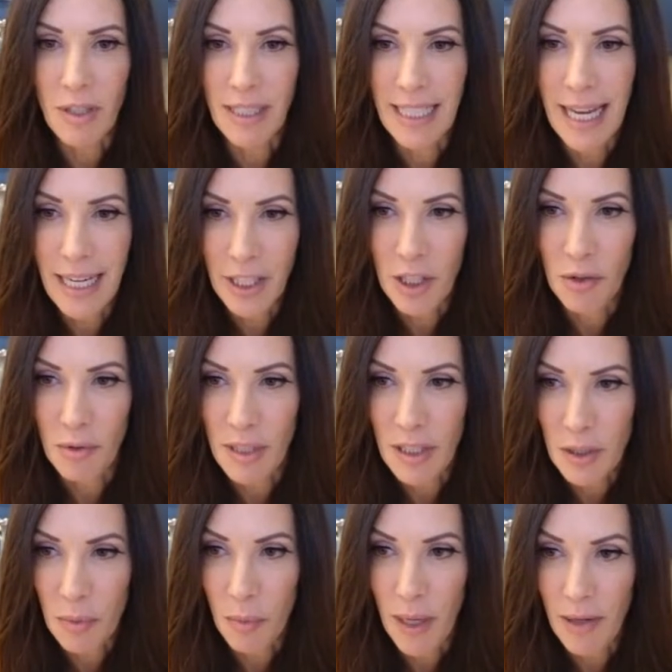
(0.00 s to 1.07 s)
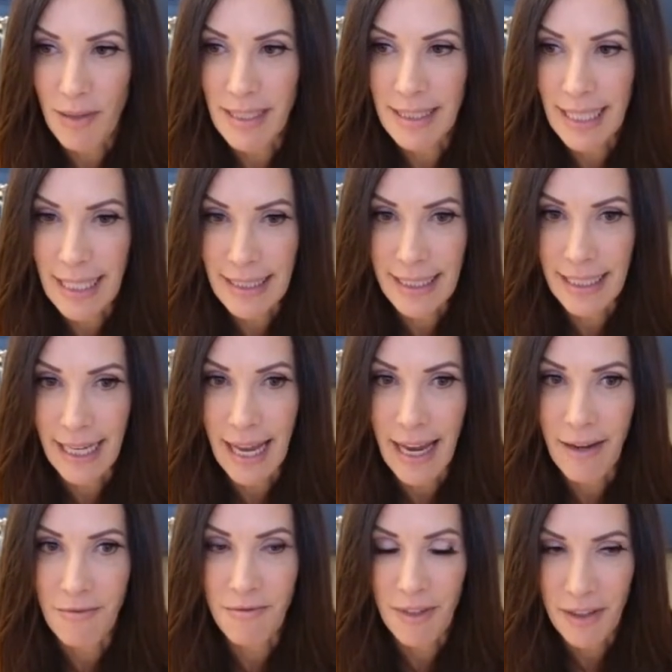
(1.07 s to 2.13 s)
fully accurate to where it's getting
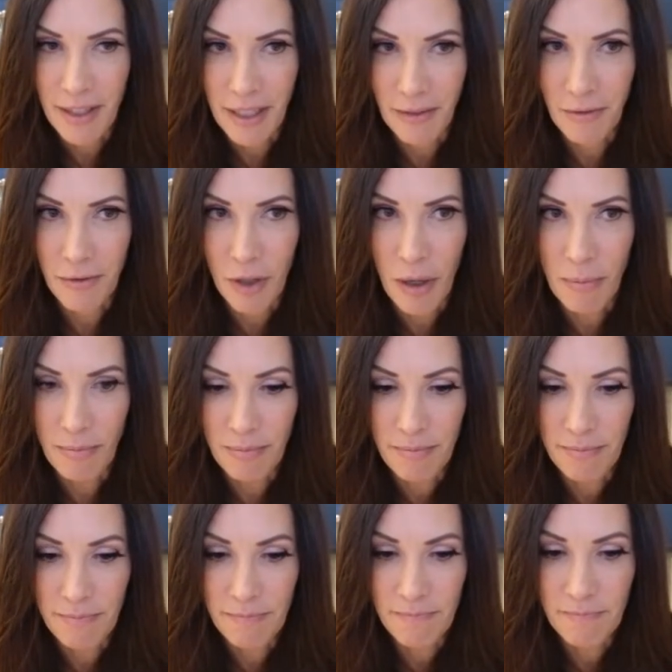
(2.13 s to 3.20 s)
everything from.